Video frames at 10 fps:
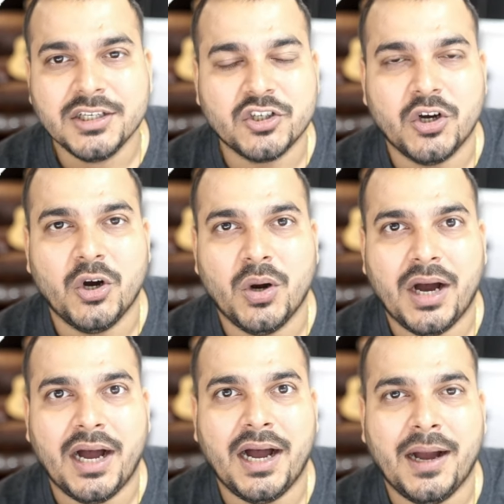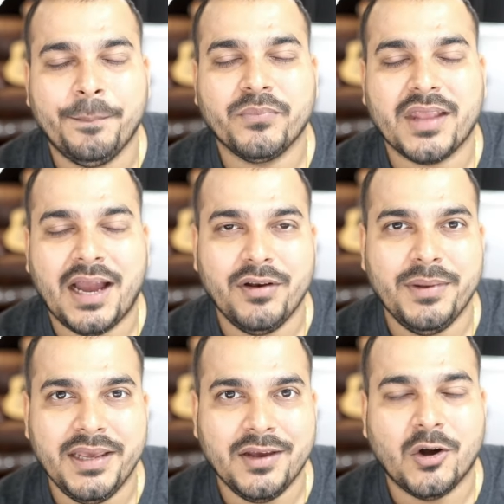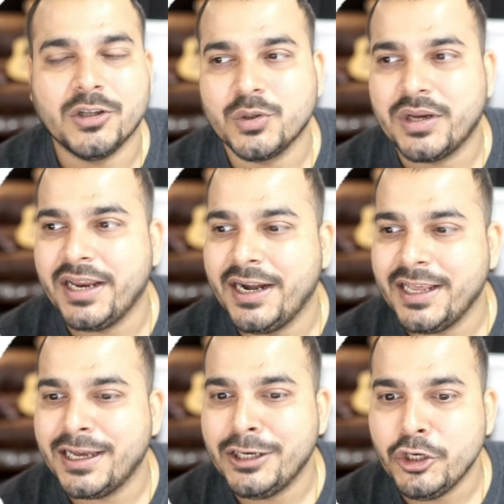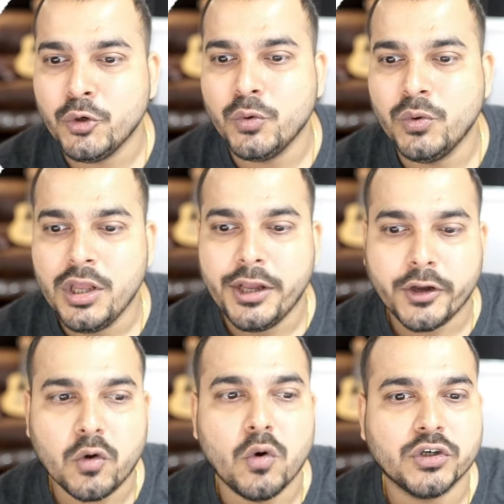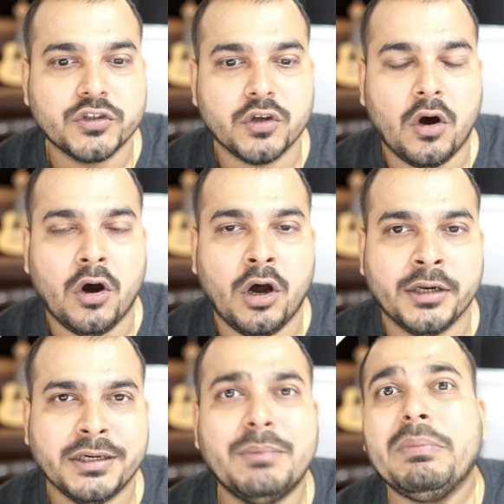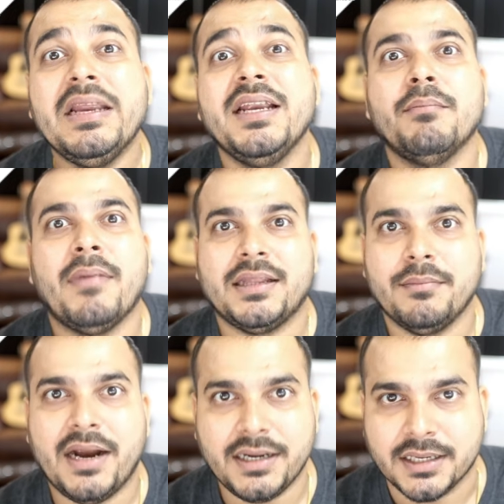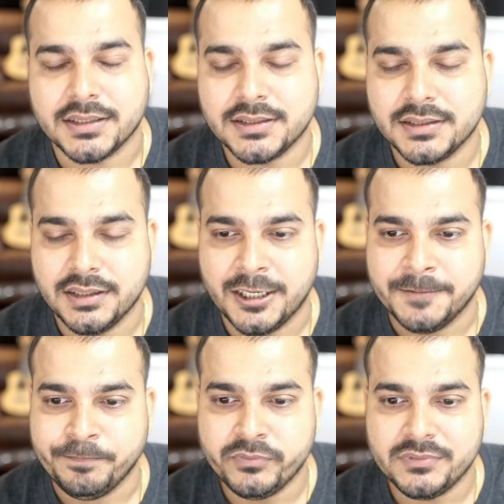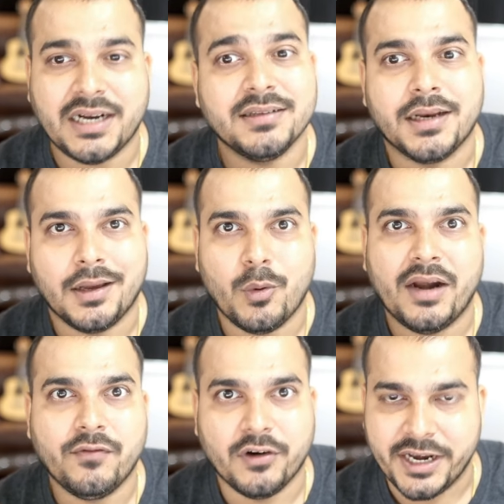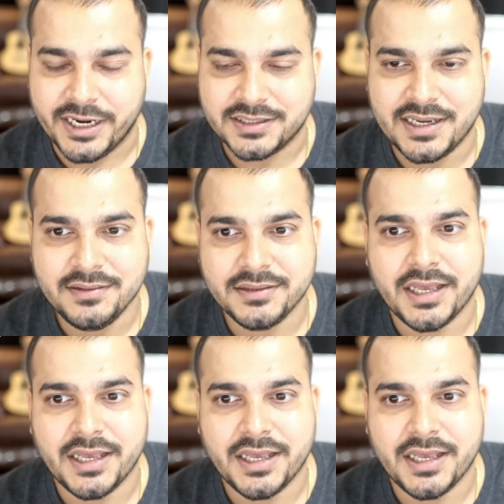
So uh, I will be also creating a new course on complete mathematics uh, that is required for data science.